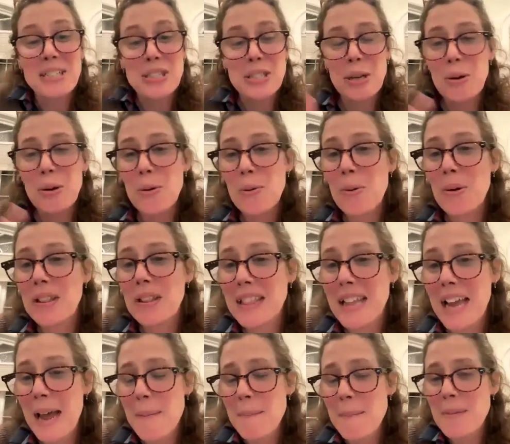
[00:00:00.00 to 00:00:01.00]
So
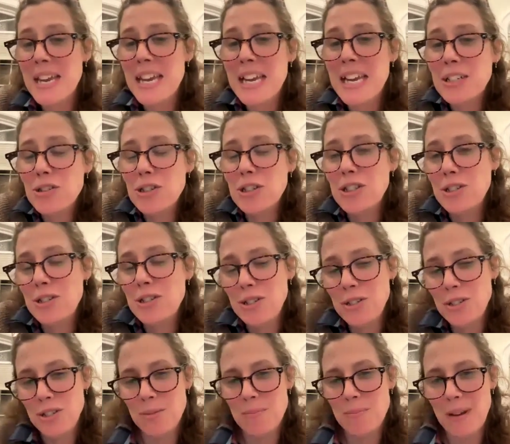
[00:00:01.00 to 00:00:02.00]
let me
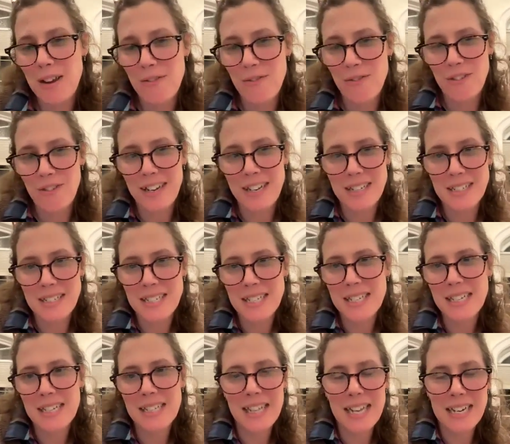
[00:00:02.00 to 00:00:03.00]
introduce you to my friend,
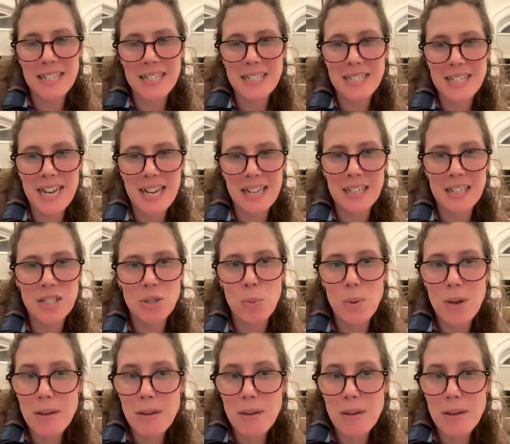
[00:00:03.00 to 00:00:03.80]
Glenys Nellist.